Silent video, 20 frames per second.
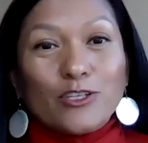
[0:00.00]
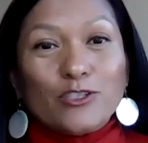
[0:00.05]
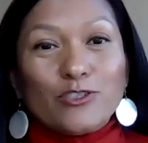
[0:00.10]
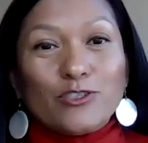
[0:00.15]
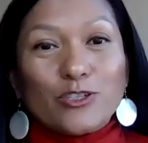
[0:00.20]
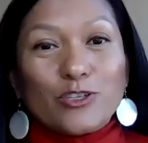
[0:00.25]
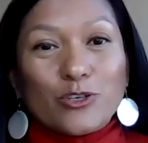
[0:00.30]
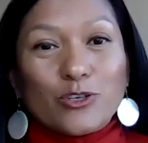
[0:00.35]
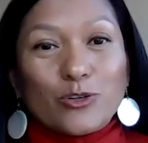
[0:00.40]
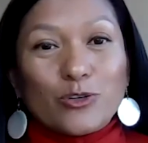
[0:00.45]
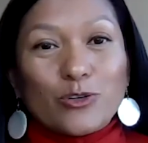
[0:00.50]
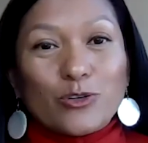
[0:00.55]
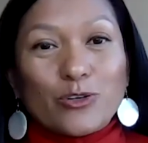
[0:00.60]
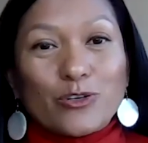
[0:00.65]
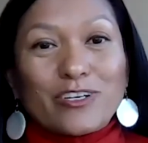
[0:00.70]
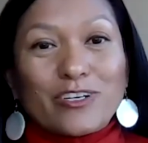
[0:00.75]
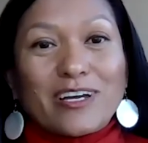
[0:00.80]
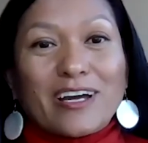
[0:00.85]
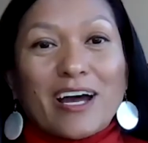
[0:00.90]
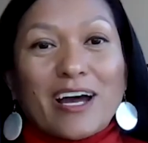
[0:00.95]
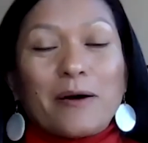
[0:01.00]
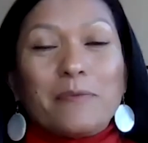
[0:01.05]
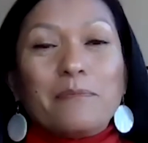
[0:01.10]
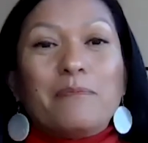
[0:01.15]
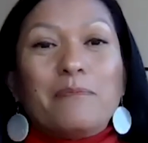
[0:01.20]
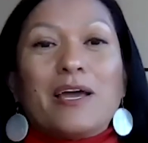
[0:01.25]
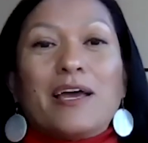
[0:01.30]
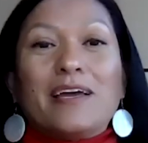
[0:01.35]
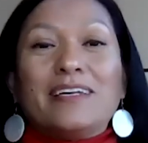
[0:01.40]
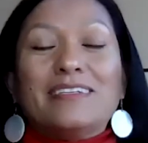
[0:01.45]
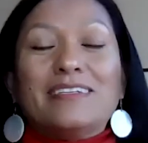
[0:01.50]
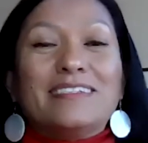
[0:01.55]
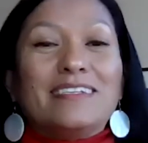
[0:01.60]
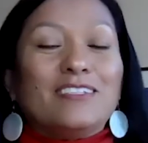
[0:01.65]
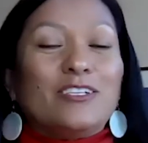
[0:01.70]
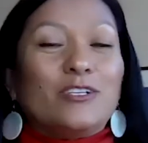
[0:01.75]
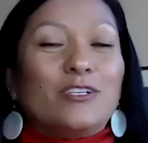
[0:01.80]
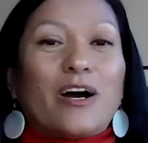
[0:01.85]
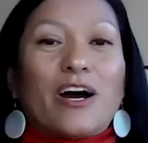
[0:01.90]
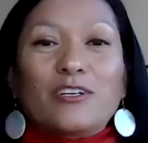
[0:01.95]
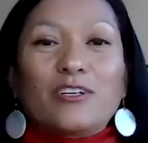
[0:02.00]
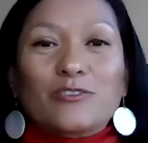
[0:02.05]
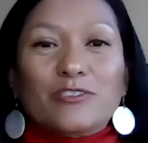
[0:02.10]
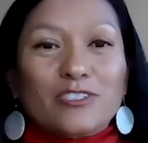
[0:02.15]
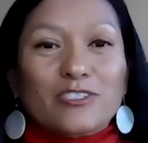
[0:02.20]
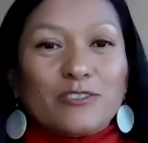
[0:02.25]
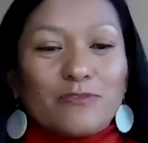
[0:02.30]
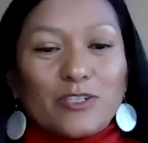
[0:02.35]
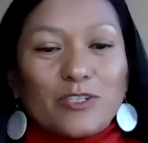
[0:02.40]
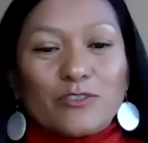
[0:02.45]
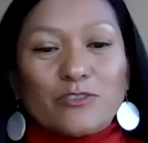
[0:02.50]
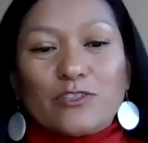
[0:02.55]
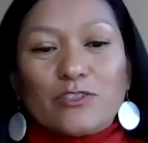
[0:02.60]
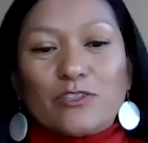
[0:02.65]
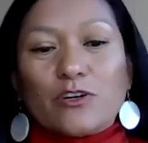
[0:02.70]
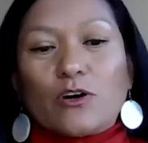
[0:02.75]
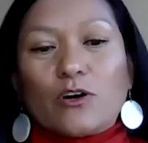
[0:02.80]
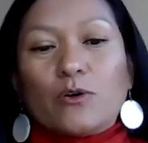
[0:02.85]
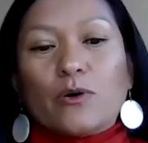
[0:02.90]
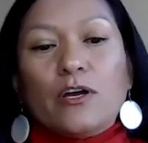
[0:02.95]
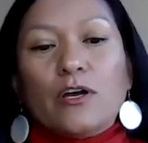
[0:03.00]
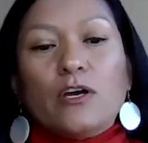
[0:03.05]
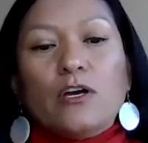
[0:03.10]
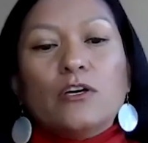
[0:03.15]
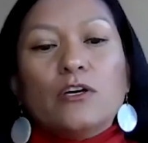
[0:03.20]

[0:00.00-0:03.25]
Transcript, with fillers: secured um, in, you know, hundreds of years ago.